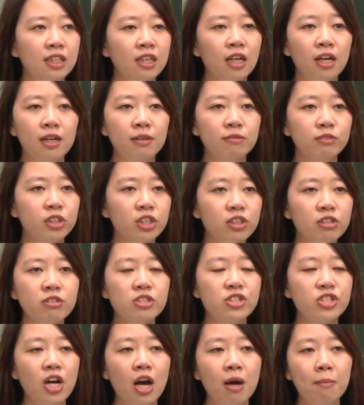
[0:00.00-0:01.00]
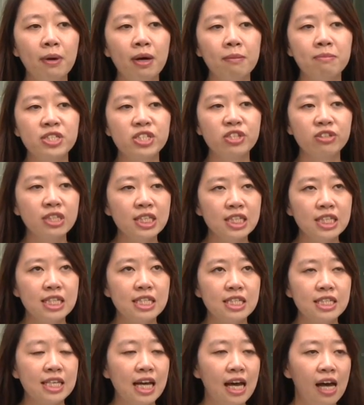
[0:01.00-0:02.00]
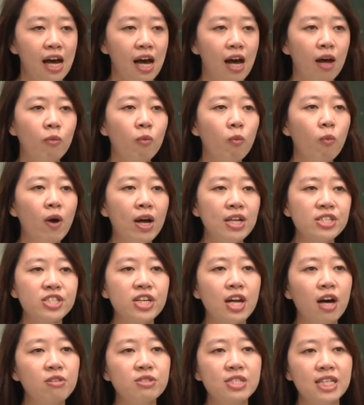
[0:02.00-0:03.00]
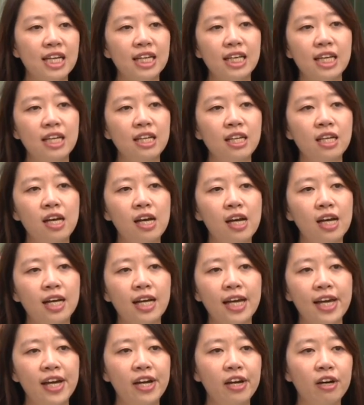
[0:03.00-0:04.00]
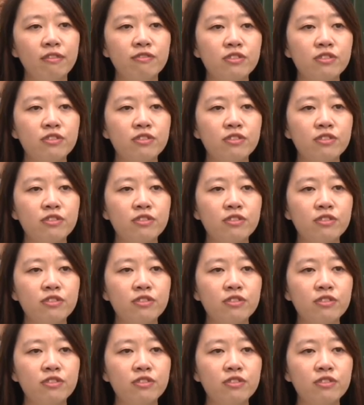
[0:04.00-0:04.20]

a uh, good job opportunities. And one child taking care of